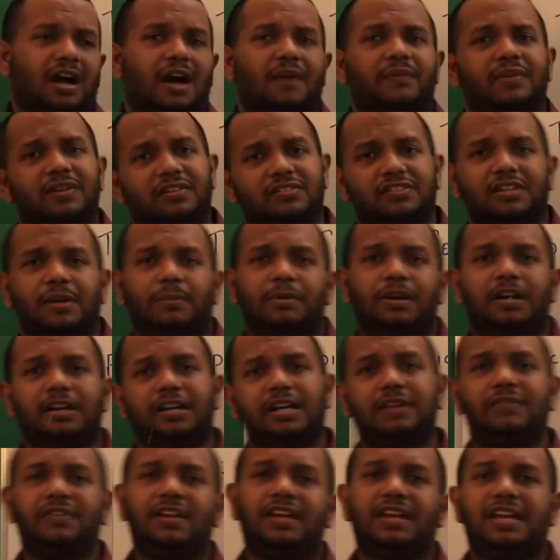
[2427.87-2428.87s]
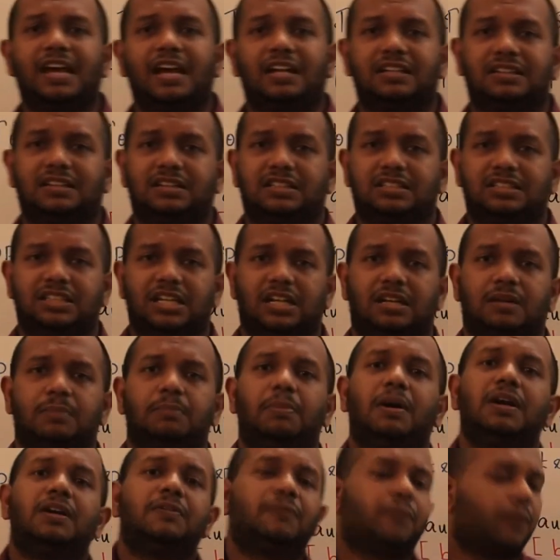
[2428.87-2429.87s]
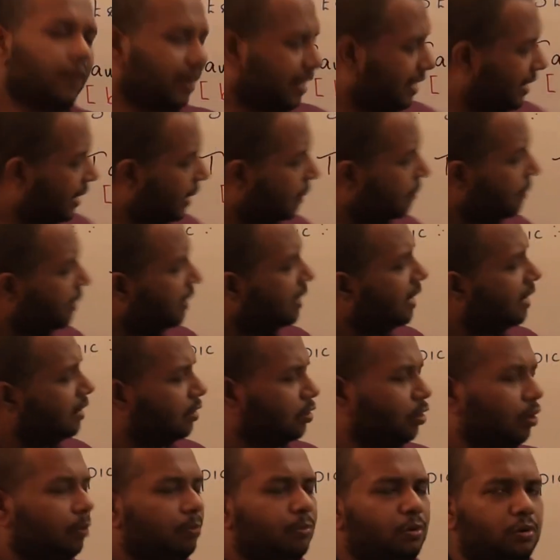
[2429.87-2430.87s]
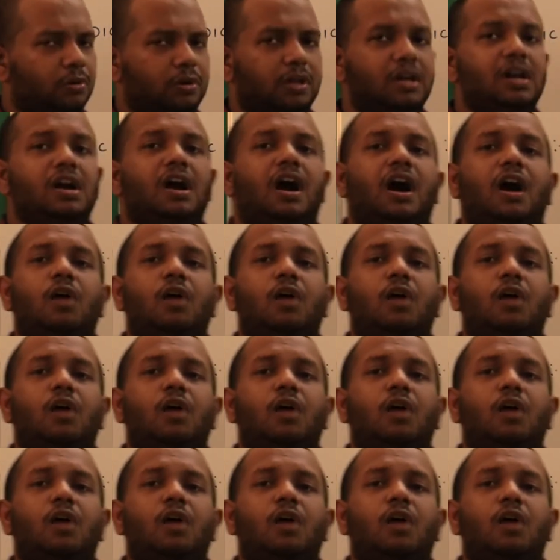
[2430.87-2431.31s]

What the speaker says: our stability we can check, but for a chemical compound,